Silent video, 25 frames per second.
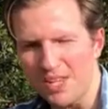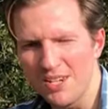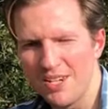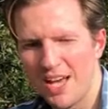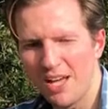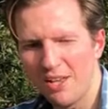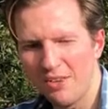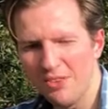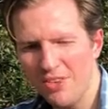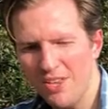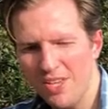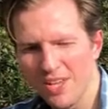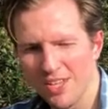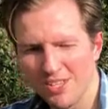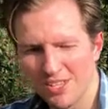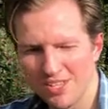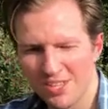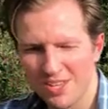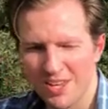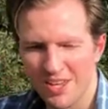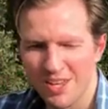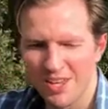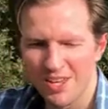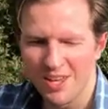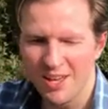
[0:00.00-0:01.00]
Now
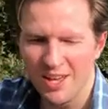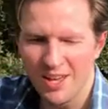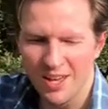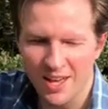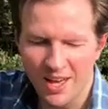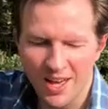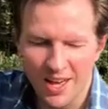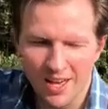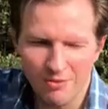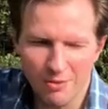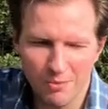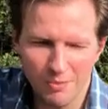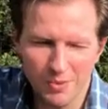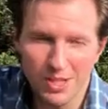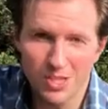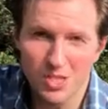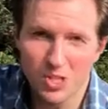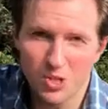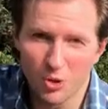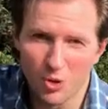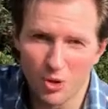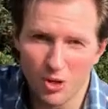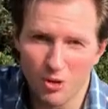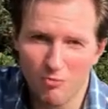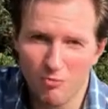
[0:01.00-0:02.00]
this, having been
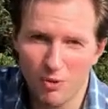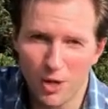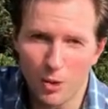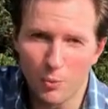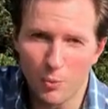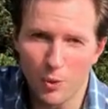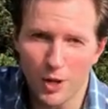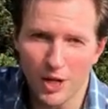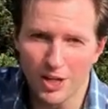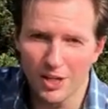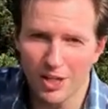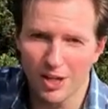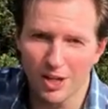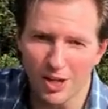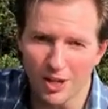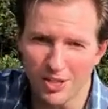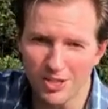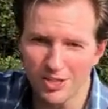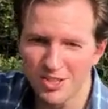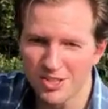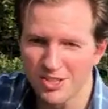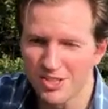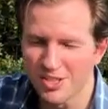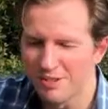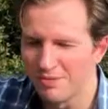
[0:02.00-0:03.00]
stored in red wine
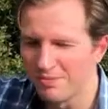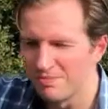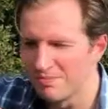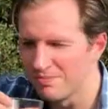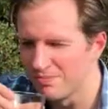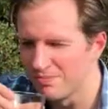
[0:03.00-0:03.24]
casks,